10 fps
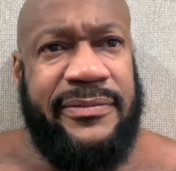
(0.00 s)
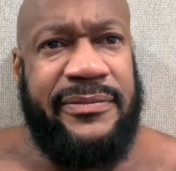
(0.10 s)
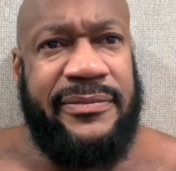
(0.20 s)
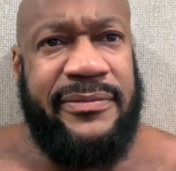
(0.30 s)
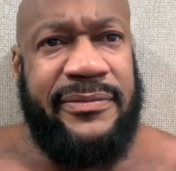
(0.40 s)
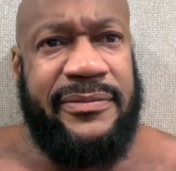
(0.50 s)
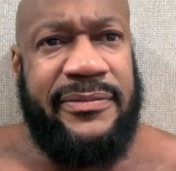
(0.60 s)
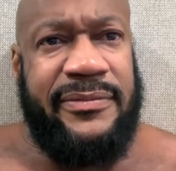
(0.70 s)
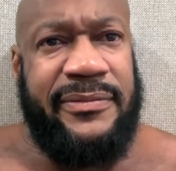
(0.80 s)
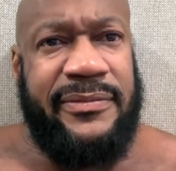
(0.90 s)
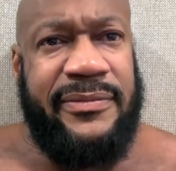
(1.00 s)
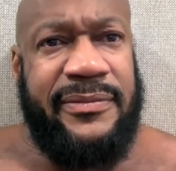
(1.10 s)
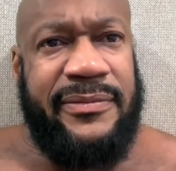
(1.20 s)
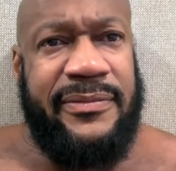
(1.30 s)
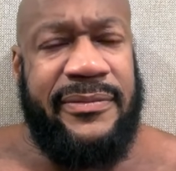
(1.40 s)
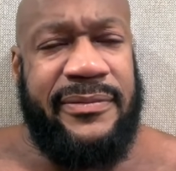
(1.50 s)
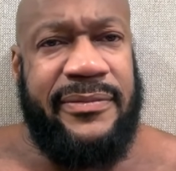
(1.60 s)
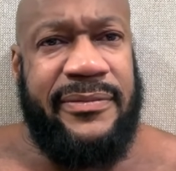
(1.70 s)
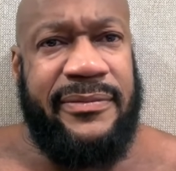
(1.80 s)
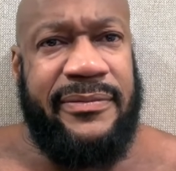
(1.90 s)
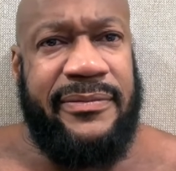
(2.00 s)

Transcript: [no speech]